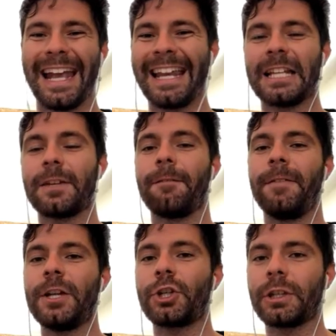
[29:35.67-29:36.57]
In a
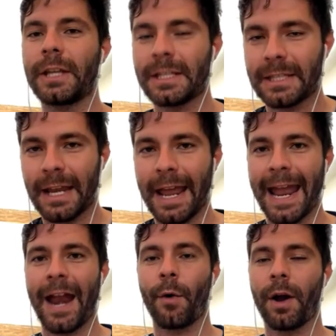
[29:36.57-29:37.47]
divisionless
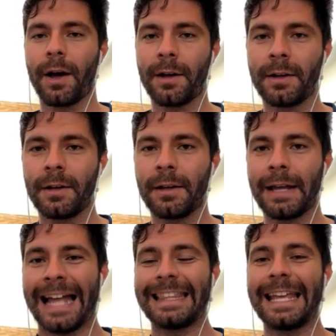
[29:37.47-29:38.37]
era
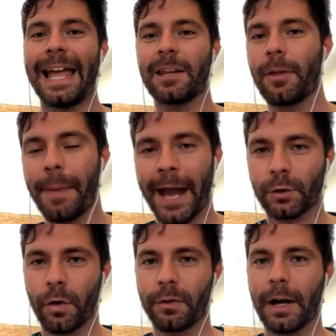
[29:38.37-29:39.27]
at the end of the
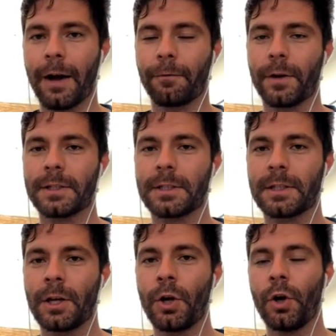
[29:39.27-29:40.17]
Pac-12
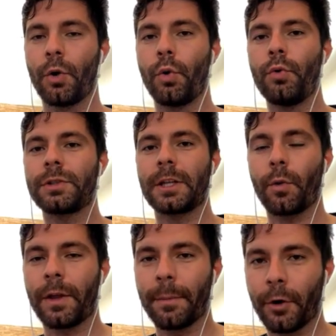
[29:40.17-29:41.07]
conference, who's going to
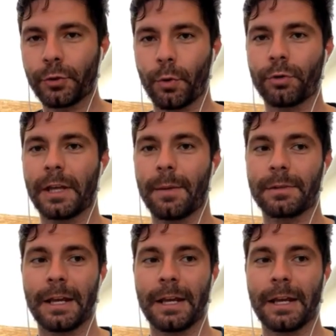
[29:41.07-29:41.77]
win the most road games?